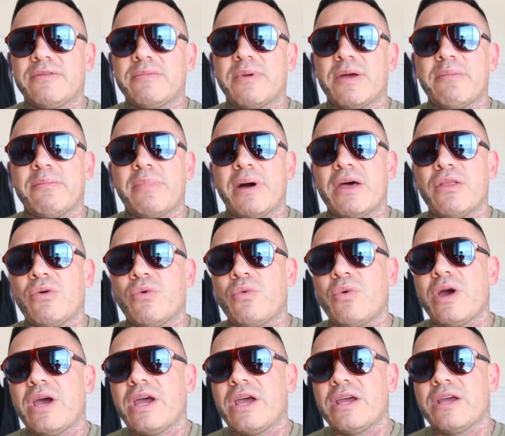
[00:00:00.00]
And by the
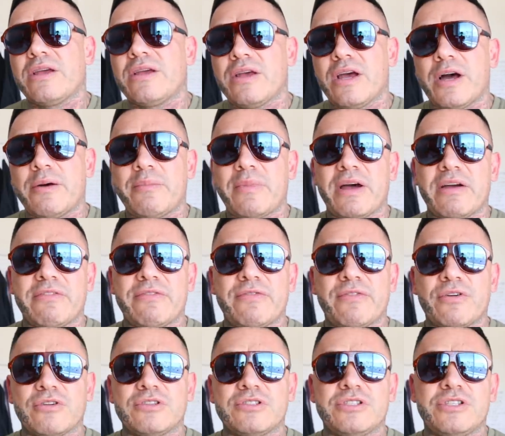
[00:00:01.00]
way, on my
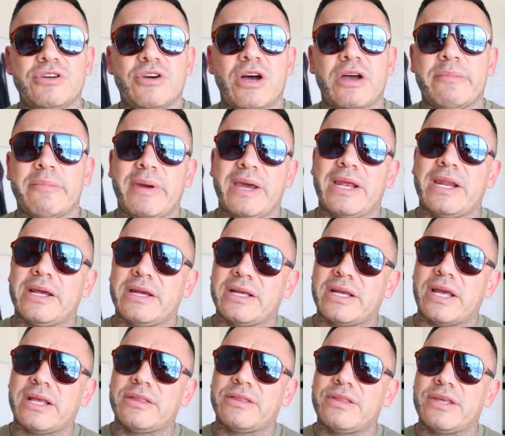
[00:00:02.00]
first deal I made,
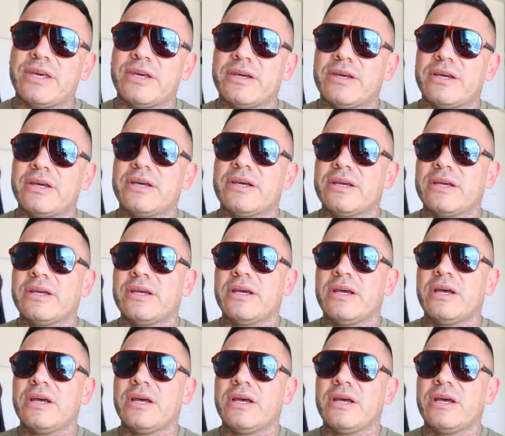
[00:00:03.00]
I think